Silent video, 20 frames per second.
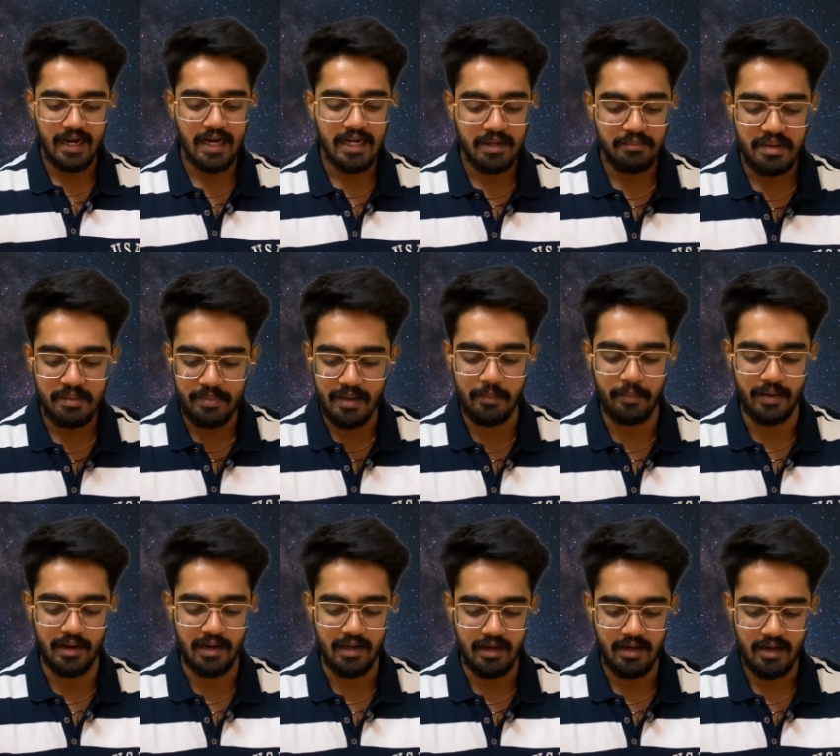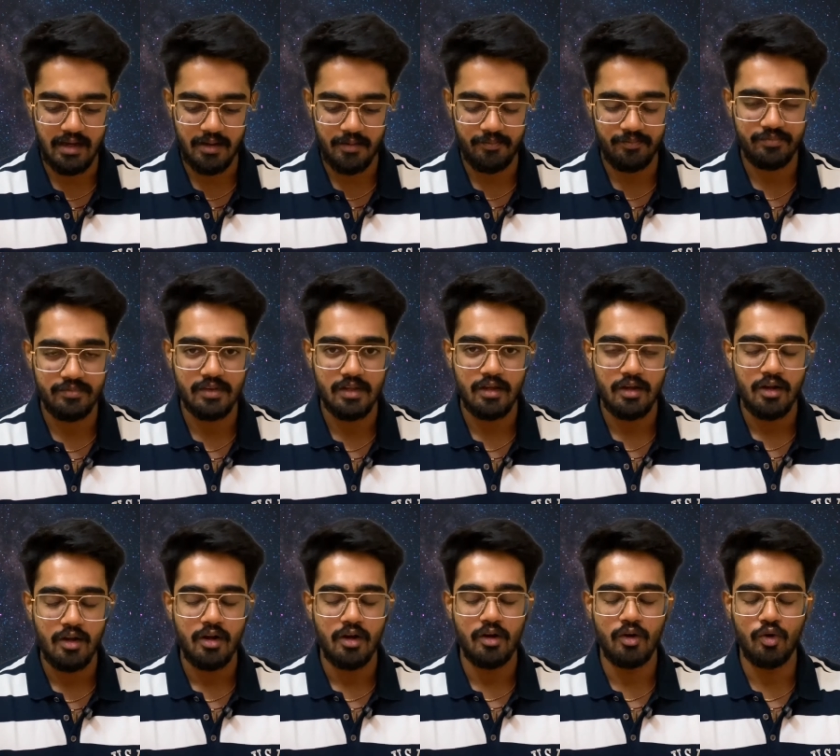Anatomy paper la,
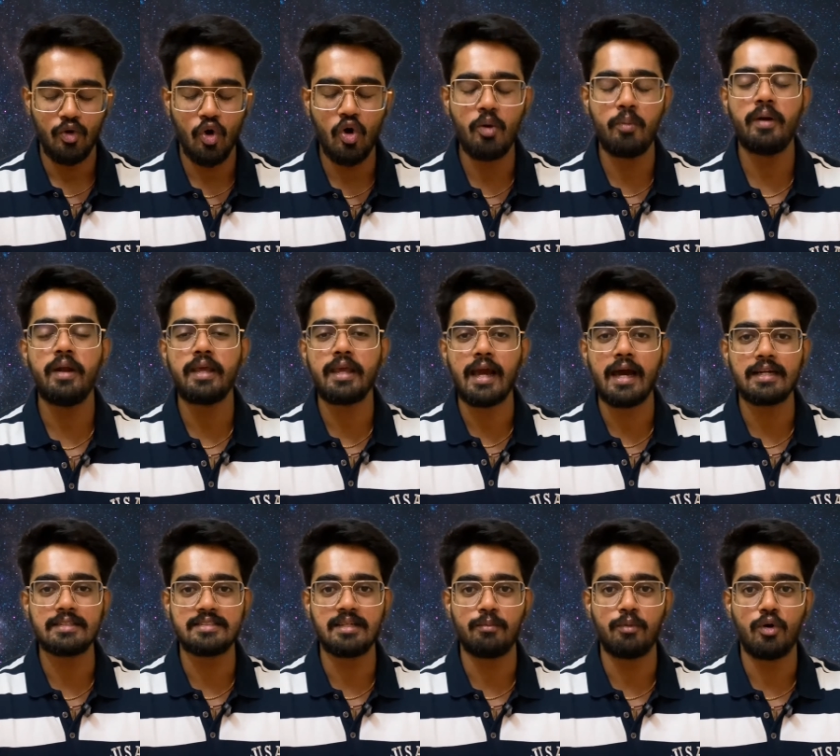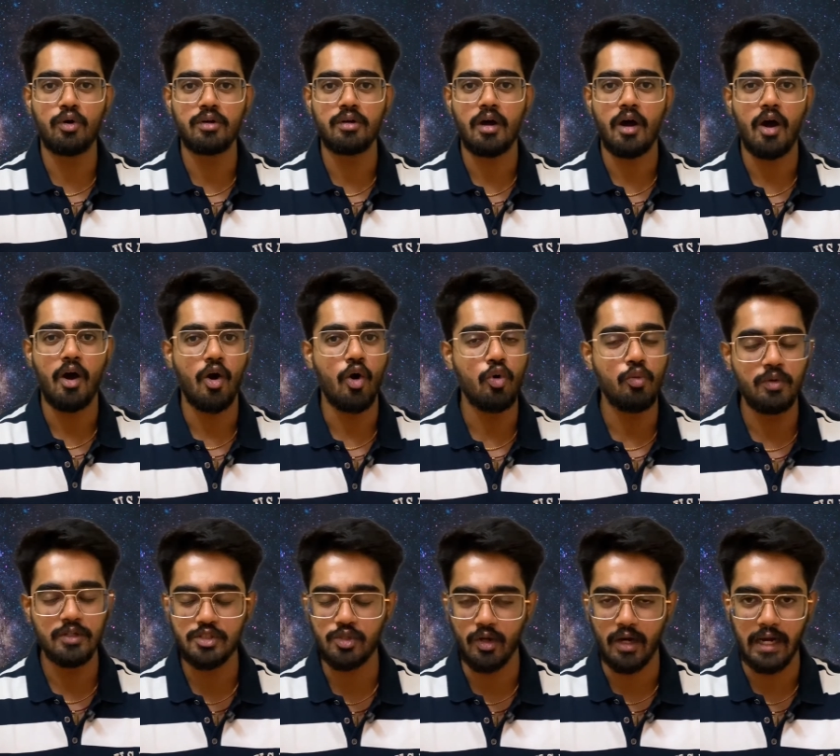nobody cares about how
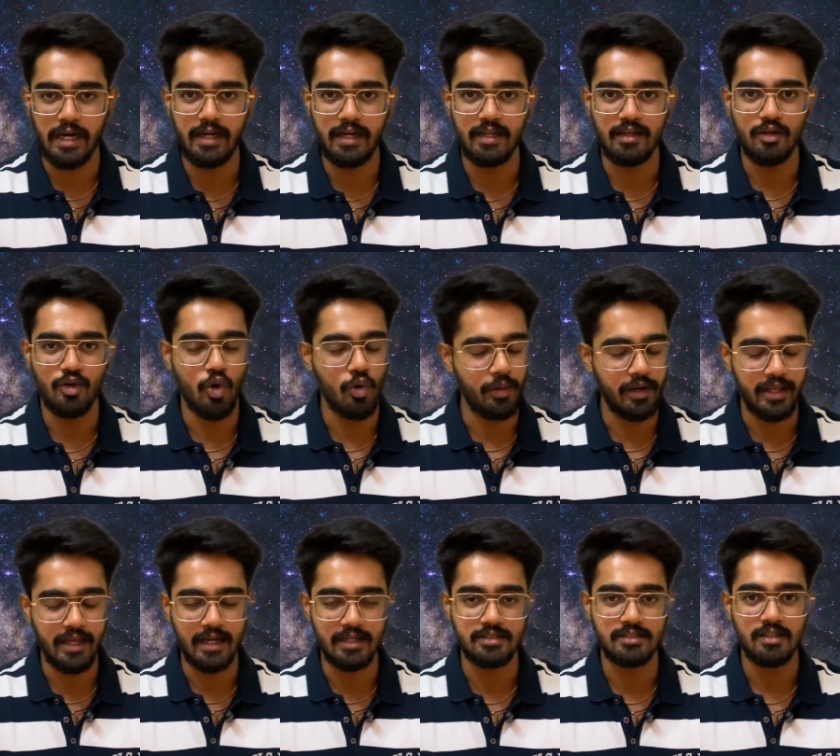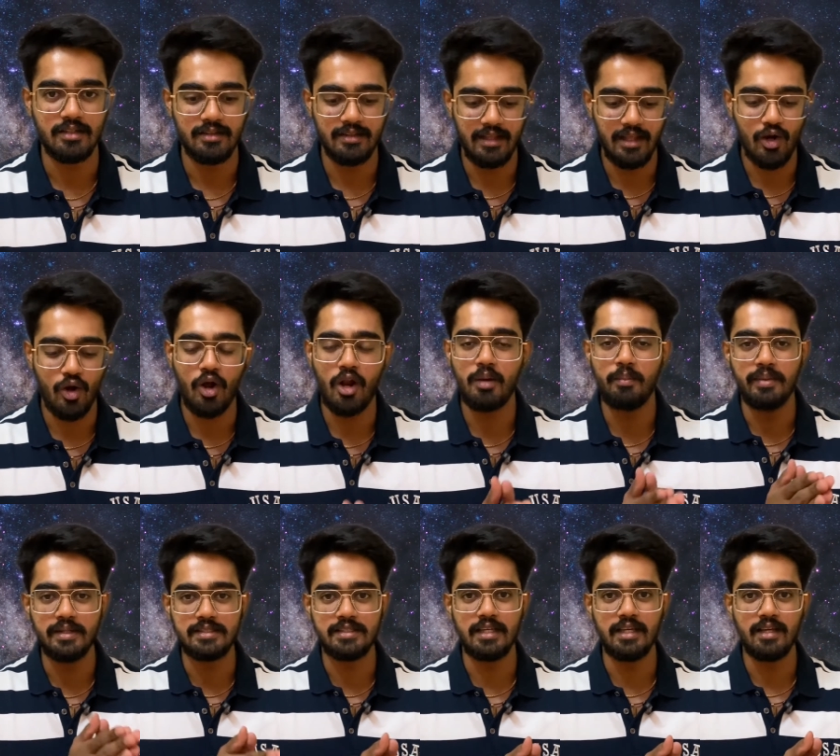much you're writing. Nobody cares. They're all
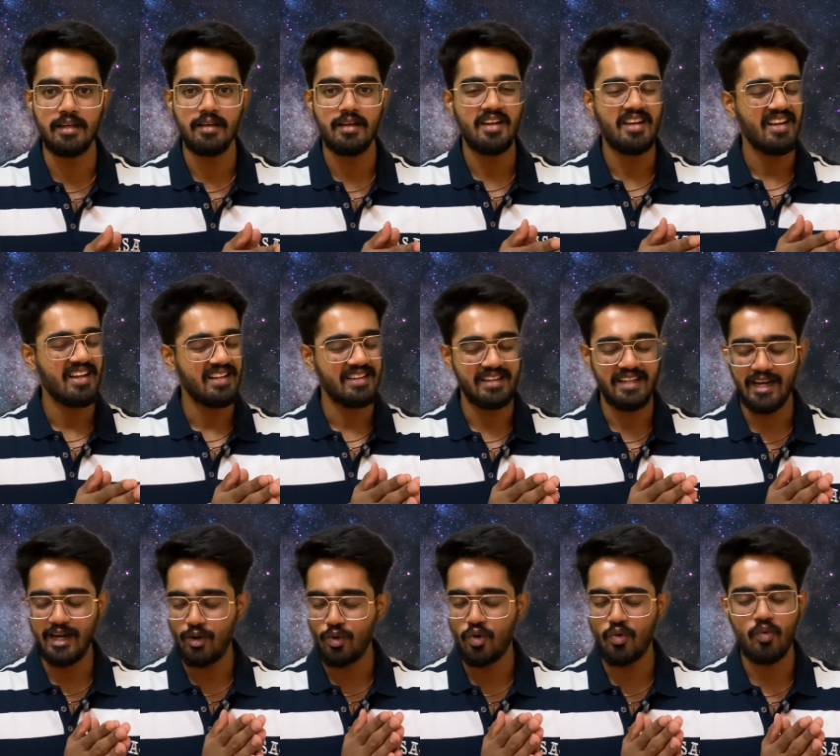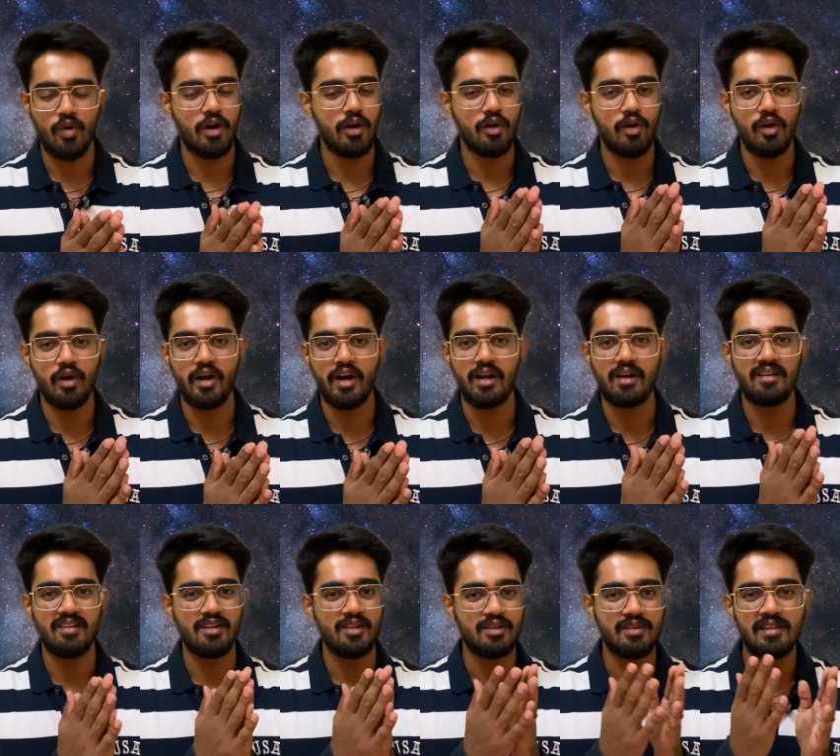busy. They don't want to look at
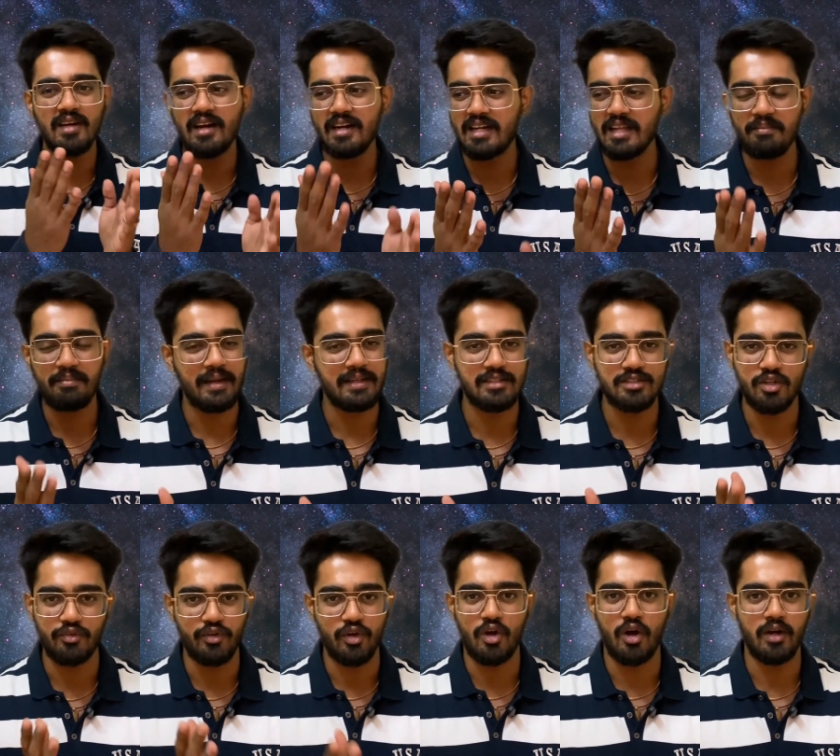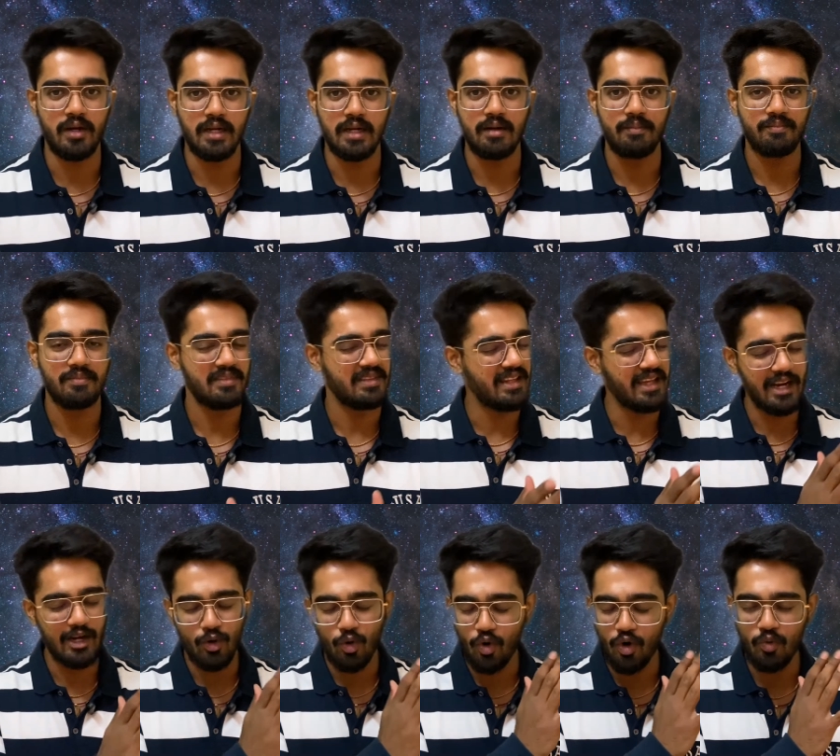30 pages of your content.
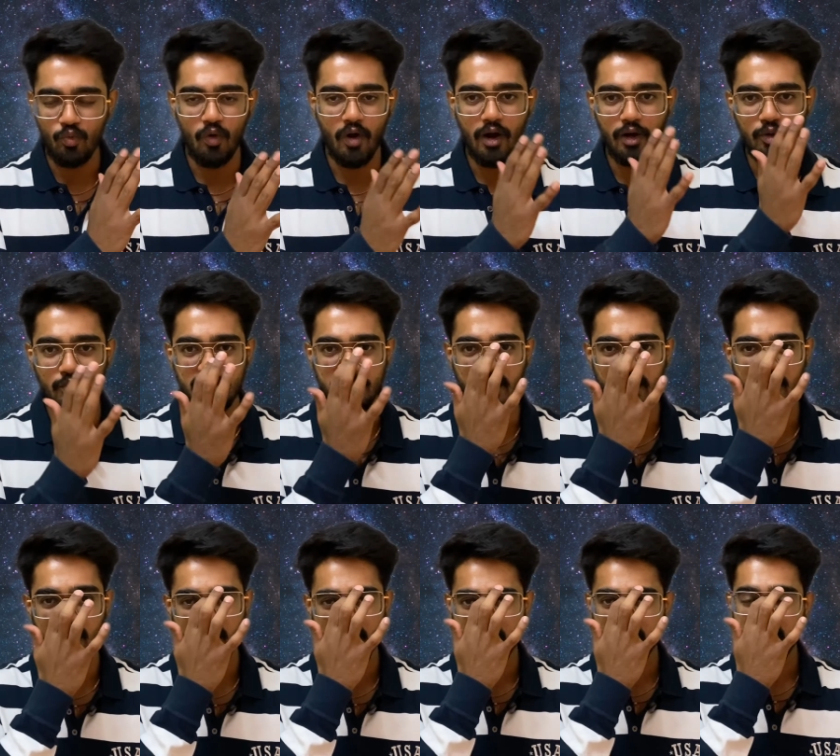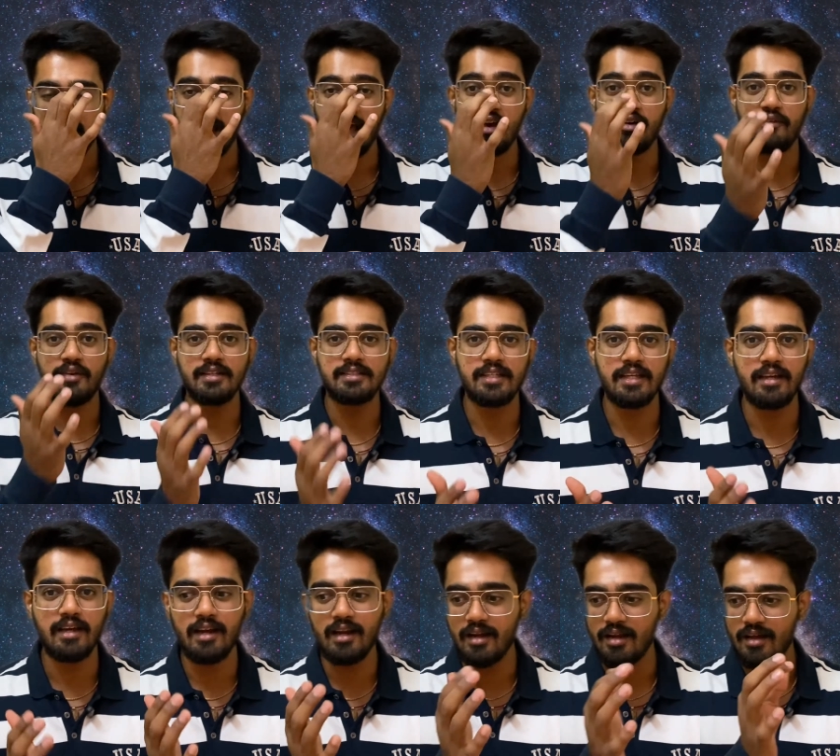They don't want to see every
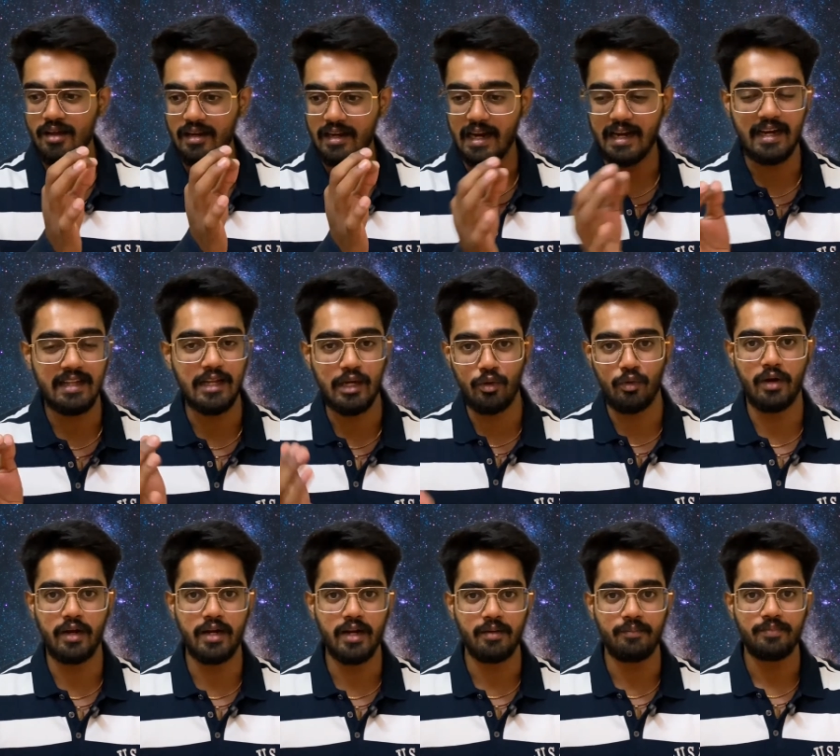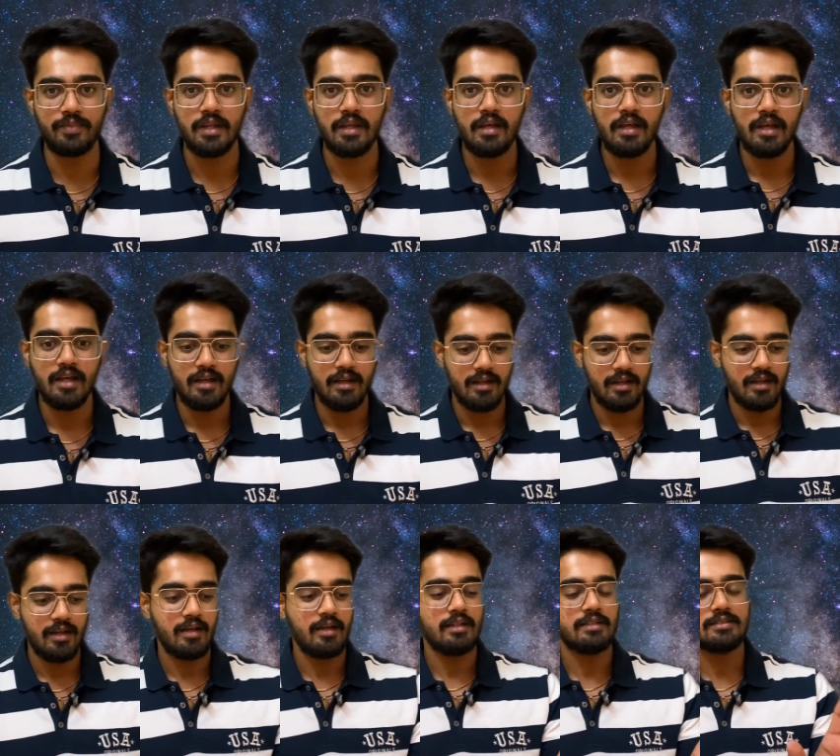single letter that you've written.
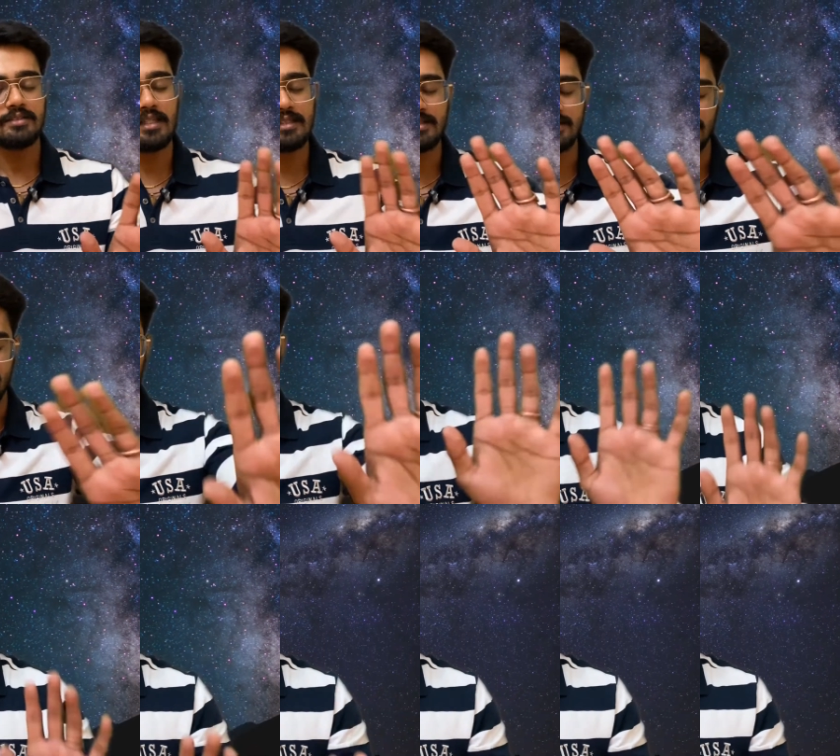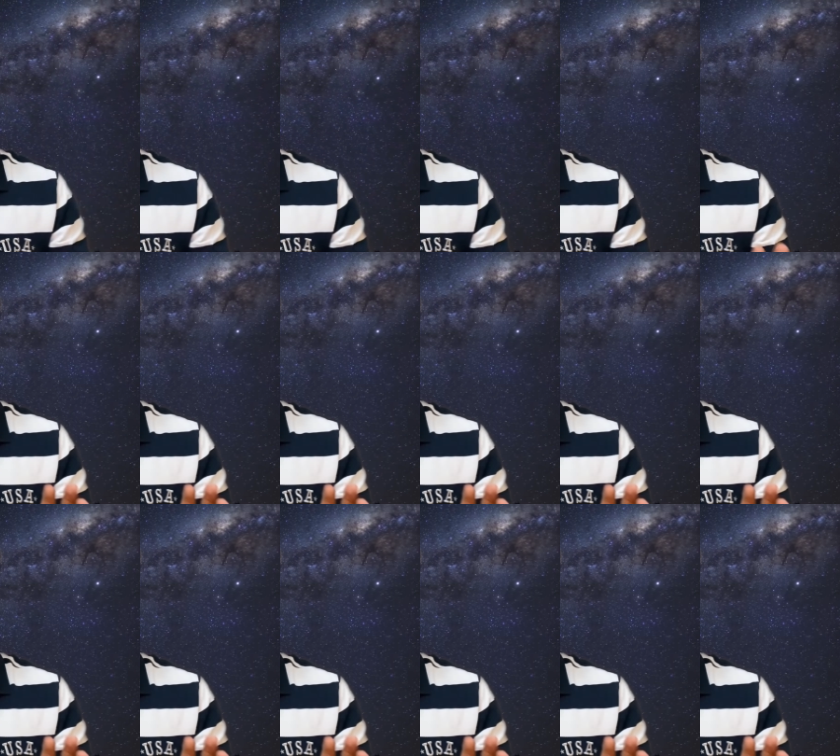Just imagine this.